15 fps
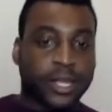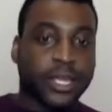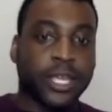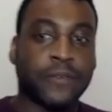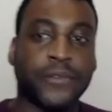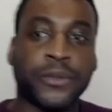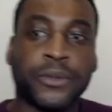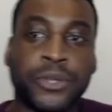
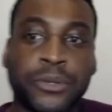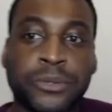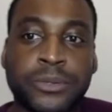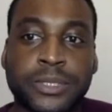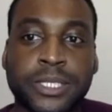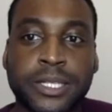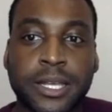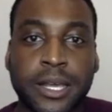if you
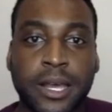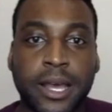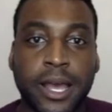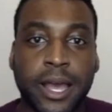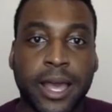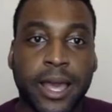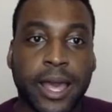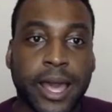use
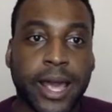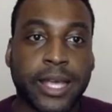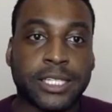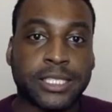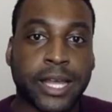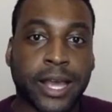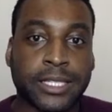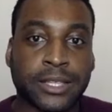
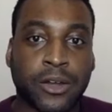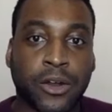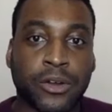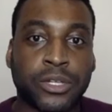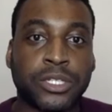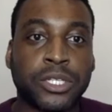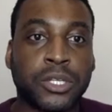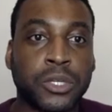hashtags that are
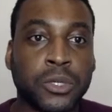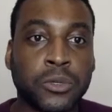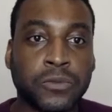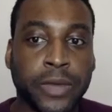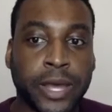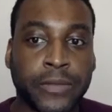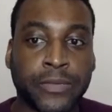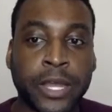too vague,